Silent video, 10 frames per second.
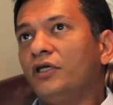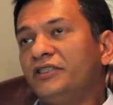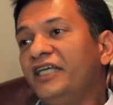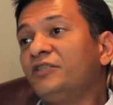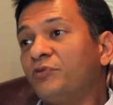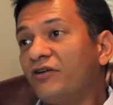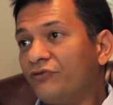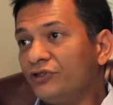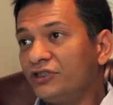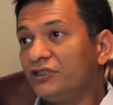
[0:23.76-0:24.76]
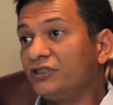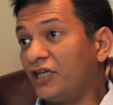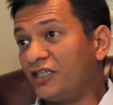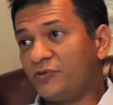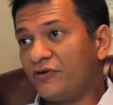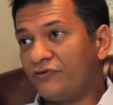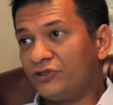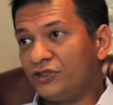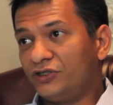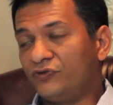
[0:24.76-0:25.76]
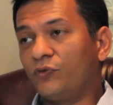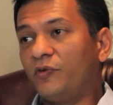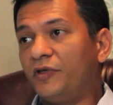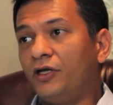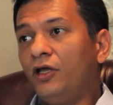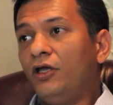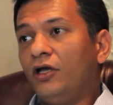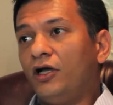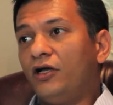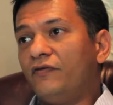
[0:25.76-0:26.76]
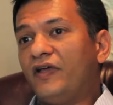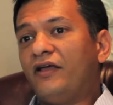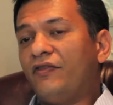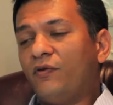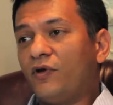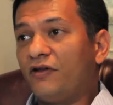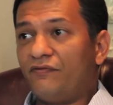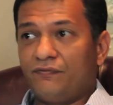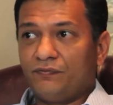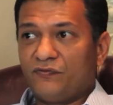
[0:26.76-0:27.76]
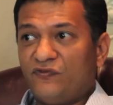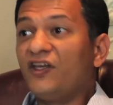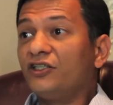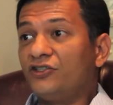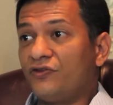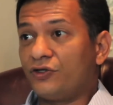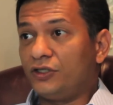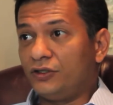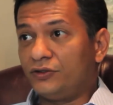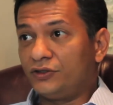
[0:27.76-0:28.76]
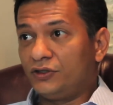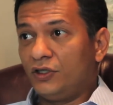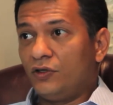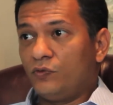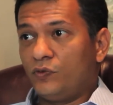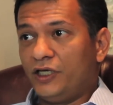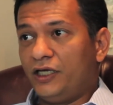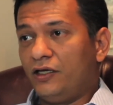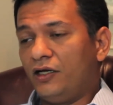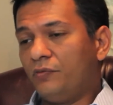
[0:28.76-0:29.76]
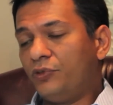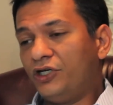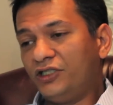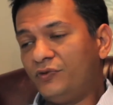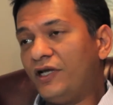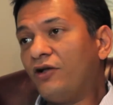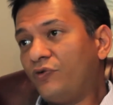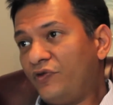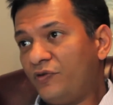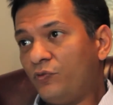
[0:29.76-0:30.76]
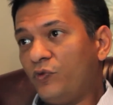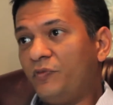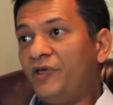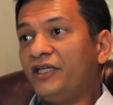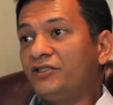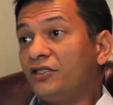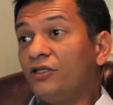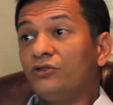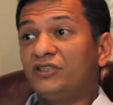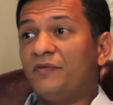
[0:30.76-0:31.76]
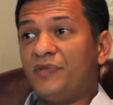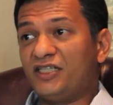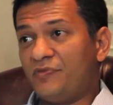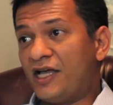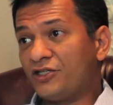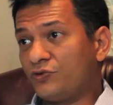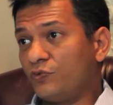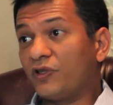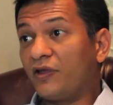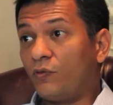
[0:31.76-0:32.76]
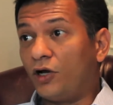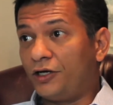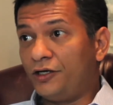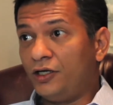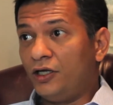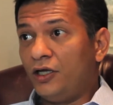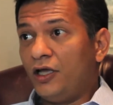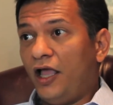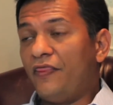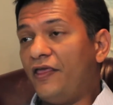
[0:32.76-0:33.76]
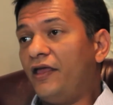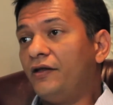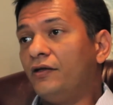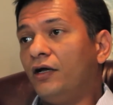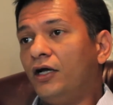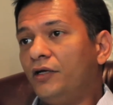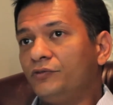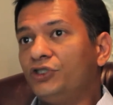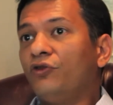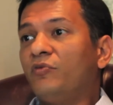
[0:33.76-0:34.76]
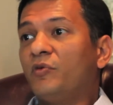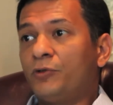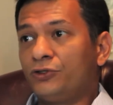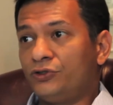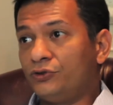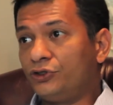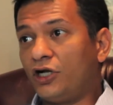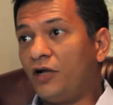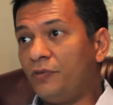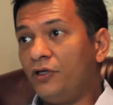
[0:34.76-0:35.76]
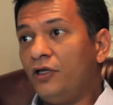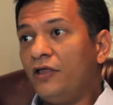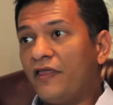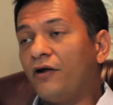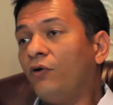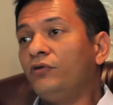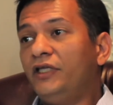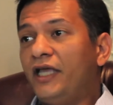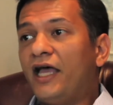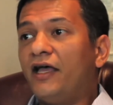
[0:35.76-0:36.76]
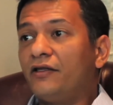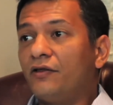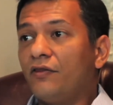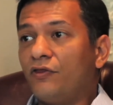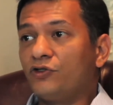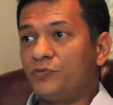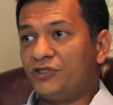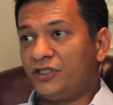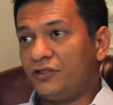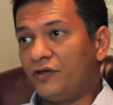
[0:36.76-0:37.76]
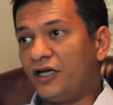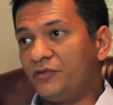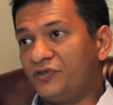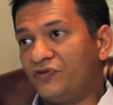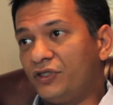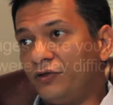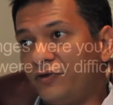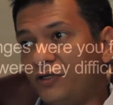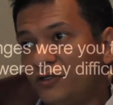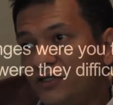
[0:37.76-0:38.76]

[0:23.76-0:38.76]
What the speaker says: taste preferences, size preferences for women of how they want to fit into their clothes. We put it into an algorithm, we picked the clothes that best matched what they wanted, and then showed them a personal shop that only had those particular items of clothing.